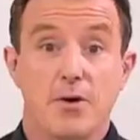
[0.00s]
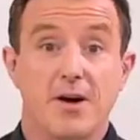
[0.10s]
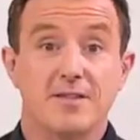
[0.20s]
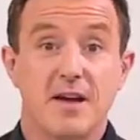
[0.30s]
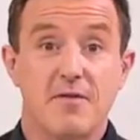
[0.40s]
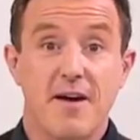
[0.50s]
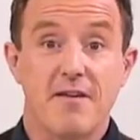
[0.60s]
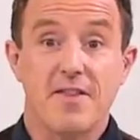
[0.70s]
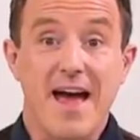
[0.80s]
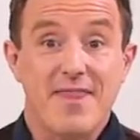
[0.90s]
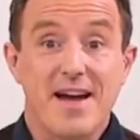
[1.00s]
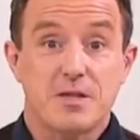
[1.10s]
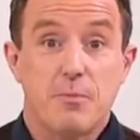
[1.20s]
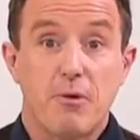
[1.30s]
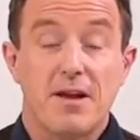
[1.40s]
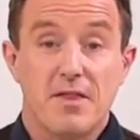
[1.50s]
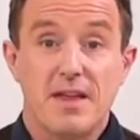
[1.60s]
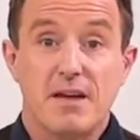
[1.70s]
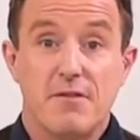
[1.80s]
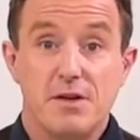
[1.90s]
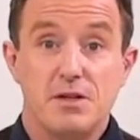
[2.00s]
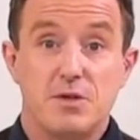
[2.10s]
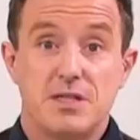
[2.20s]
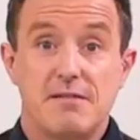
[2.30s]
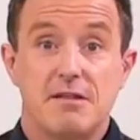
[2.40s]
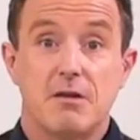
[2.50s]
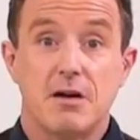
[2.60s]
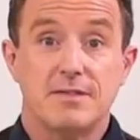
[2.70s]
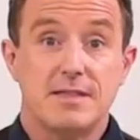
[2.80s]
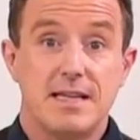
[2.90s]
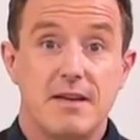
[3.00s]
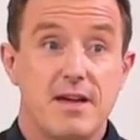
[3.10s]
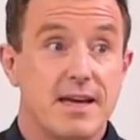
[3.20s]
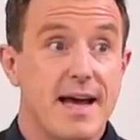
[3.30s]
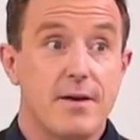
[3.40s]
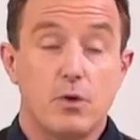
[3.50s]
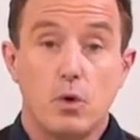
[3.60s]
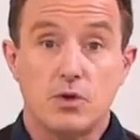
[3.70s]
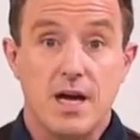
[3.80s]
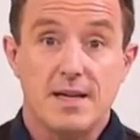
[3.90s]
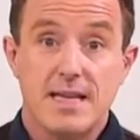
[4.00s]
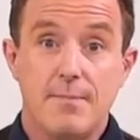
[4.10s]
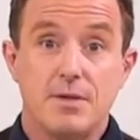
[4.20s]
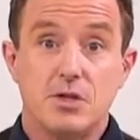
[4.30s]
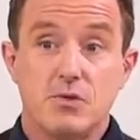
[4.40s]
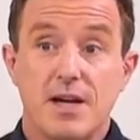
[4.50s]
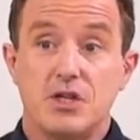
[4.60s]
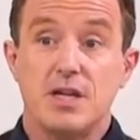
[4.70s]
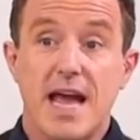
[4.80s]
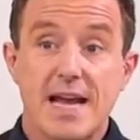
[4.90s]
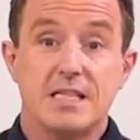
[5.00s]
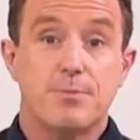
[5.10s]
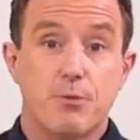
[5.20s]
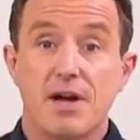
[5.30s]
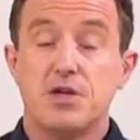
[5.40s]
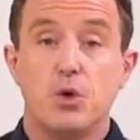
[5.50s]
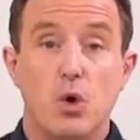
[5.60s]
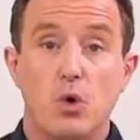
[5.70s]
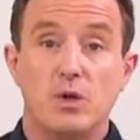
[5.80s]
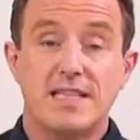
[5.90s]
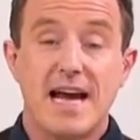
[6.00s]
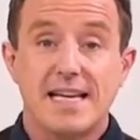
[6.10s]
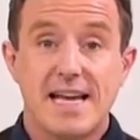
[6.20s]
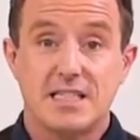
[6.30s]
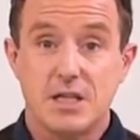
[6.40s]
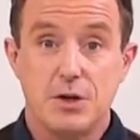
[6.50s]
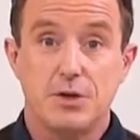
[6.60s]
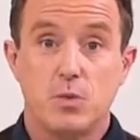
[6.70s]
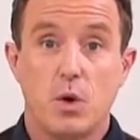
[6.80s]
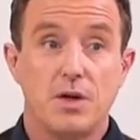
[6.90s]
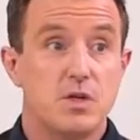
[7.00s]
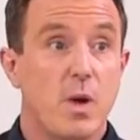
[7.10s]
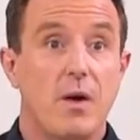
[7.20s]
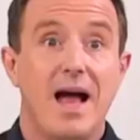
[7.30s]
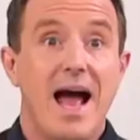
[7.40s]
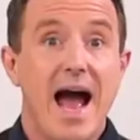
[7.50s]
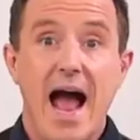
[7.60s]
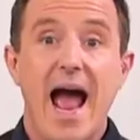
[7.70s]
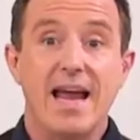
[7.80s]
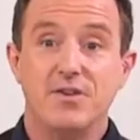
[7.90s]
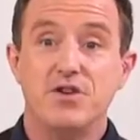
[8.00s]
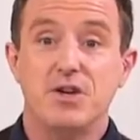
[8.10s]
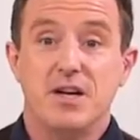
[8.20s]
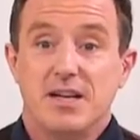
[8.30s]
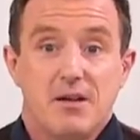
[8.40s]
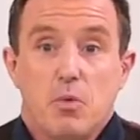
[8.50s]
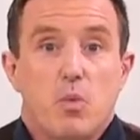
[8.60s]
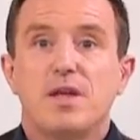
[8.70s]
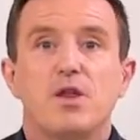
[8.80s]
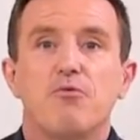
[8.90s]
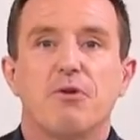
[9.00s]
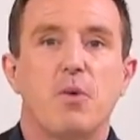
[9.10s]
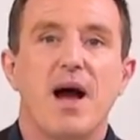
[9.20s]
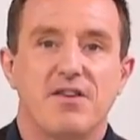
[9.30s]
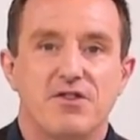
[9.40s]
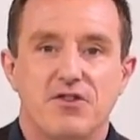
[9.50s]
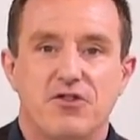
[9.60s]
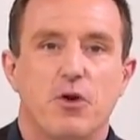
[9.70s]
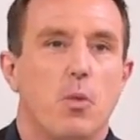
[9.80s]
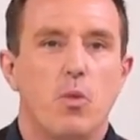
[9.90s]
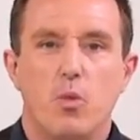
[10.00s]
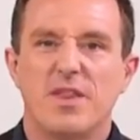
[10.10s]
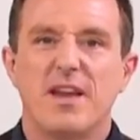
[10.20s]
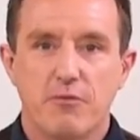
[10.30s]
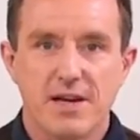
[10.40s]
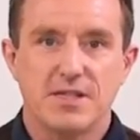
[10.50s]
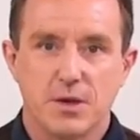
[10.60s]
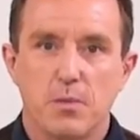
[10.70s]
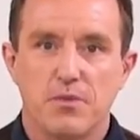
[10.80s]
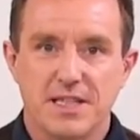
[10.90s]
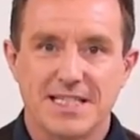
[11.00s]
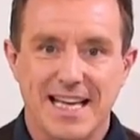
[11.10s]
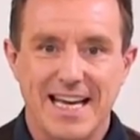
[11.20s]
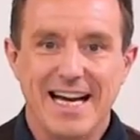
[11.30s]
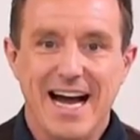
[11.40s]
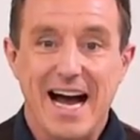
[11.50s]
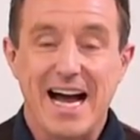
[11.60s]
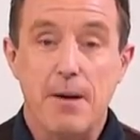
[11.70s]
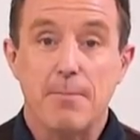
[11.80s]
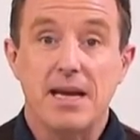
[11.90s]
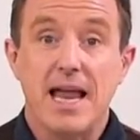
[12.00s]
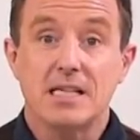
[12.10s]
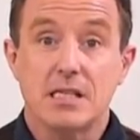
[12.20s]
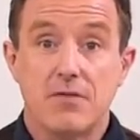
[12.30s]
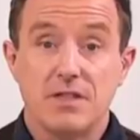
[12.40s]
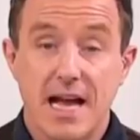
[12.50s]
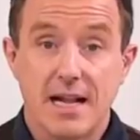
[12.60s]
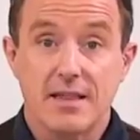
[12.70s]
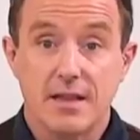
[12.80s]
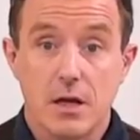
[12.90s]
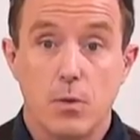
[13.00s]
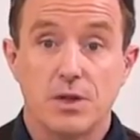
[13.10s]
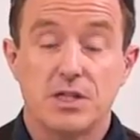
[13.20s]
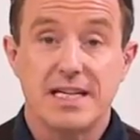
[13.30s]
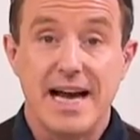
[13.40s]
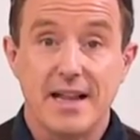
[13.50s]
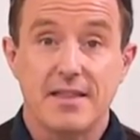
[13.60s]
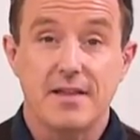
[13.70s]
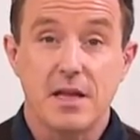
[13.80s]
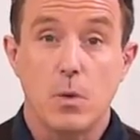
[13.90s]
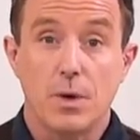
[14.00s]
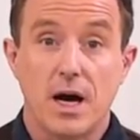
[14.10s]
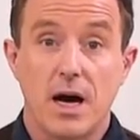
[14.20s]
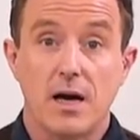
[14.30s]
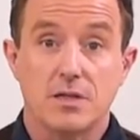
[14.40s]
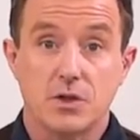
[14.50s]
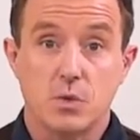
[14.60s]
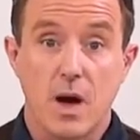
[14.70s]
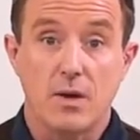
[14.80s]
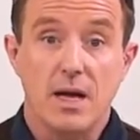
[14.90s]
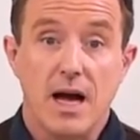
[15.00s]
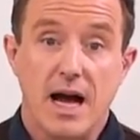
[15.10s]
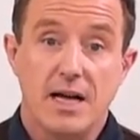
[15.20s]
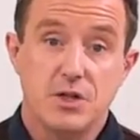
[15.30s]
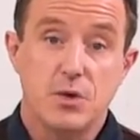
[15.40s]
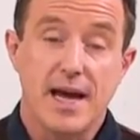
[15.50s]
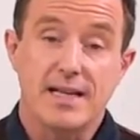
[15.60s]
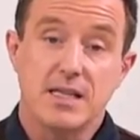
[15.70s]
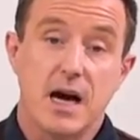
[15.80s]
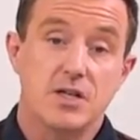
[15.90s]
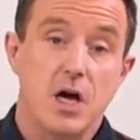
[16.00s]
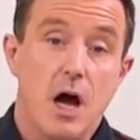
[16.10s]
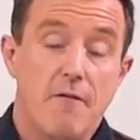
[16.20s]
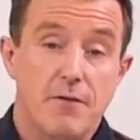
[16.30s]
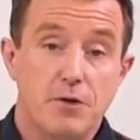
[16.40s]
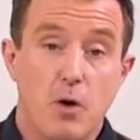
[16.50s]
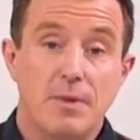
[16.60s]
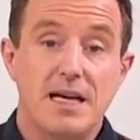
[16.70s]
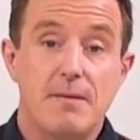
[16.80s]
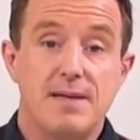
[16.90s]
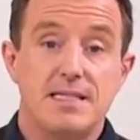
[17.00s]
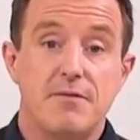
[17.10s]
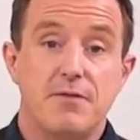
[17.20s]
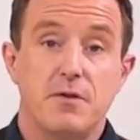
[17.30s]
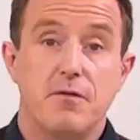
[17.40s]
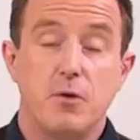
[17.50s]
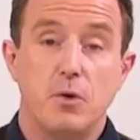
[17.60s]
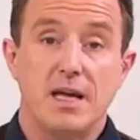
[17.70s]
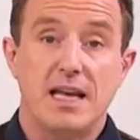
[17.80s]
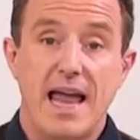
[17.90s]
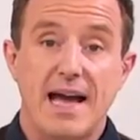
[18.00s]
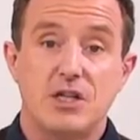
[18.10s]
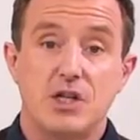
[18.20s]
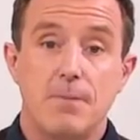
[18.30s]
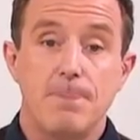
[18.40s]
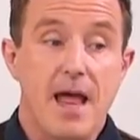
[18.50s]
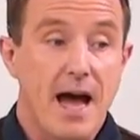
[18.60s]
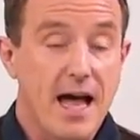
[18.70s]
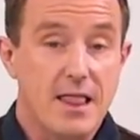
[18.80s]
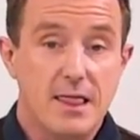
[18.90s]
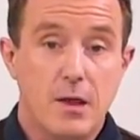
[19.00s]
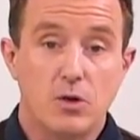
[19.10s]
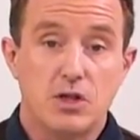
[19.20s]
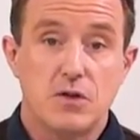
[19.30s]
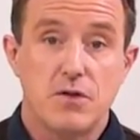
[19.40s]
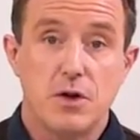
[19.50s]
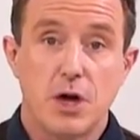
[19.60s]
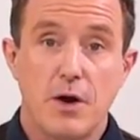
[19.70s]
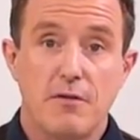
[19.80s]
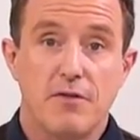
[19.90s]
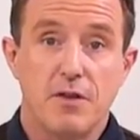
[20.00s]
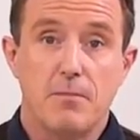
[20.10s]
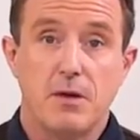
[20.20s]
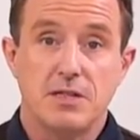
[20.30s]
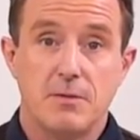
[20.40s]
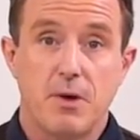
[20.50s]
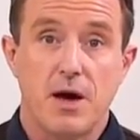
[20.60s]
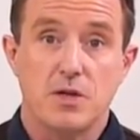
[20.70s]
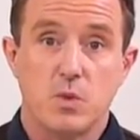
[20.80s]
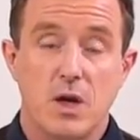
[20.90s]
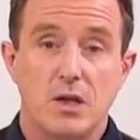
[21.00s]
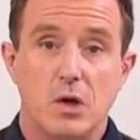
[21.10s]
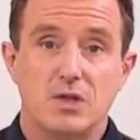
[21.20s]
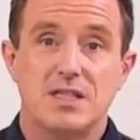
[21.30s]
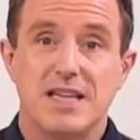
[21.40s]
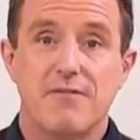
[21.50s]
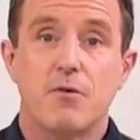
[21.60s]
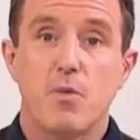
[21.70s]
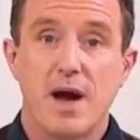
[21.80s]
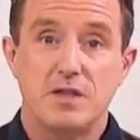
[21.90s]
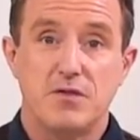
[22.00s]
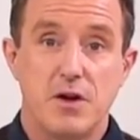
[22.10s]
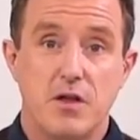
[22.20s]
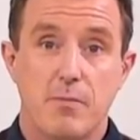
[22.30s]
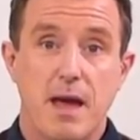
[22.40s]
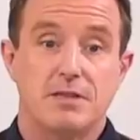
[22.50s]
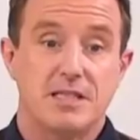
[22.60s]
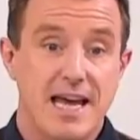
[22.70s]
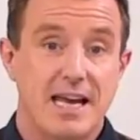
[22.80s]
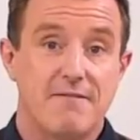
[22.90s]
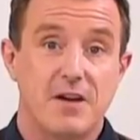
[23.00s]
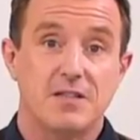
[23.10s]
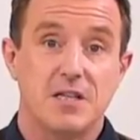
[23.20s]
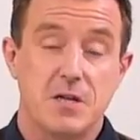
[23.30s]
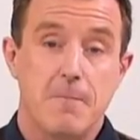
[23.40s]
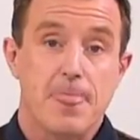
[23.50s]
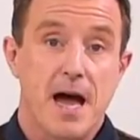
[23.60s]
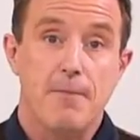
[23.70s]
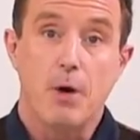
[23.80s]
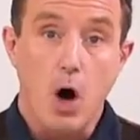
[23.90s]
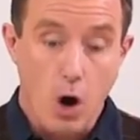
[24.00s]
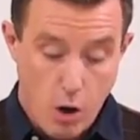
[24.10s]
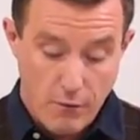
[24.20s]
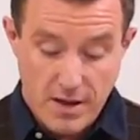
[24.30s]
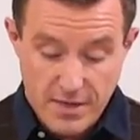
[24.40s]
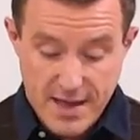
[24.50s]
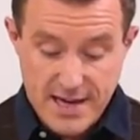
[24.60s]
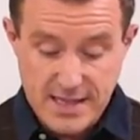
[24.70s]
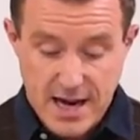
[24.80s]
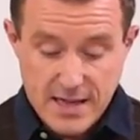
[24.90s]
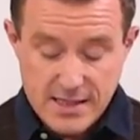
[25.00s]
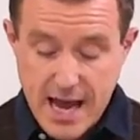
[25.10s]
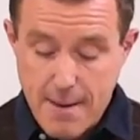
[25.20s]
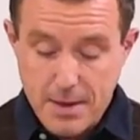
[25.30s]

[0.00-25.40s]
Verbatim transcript: Can't say fairer than that. And that's the brilliant thing. If you're new to us here at Crafters T V, again, of course, demonstration, inspiration, all the techniques that you could want as well. And we do requests within reason, obviously. Uh, but let us know if there's anything that you want to see, anything that you want to ask as well. Uh, do get in touch. Phenomenally busy for the full collection. Uh, lots of you going for the multi-buy as well. Lots of different ways for you to be able to take advantage um, of this set.